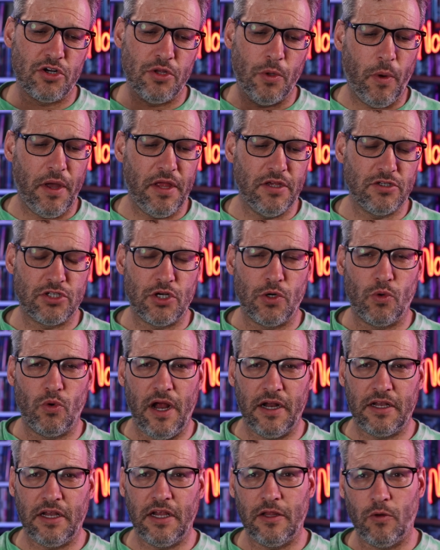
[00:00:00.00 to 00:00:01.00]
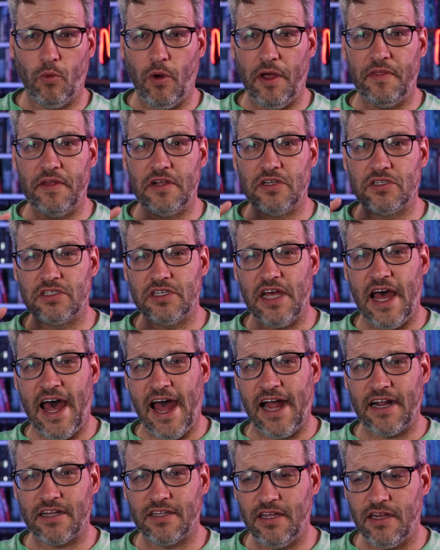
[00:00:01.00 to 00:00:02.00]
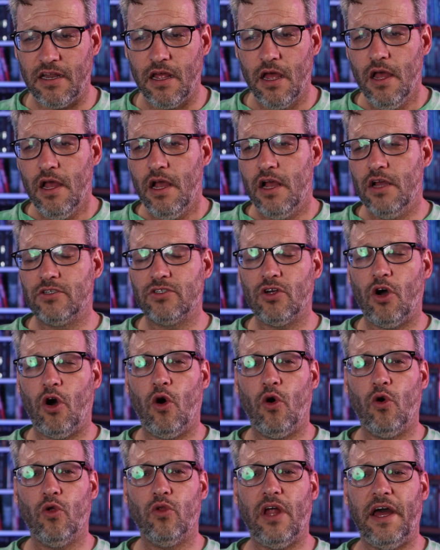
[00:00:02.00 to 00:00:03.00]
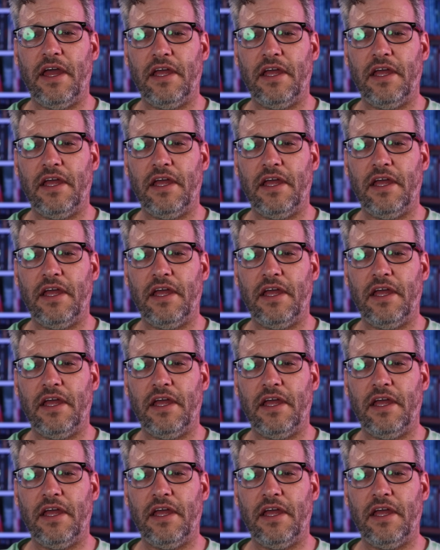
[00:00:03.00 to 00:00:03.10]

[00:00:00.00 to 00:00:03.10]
and the way it's directed, and the way that it's acted, it's all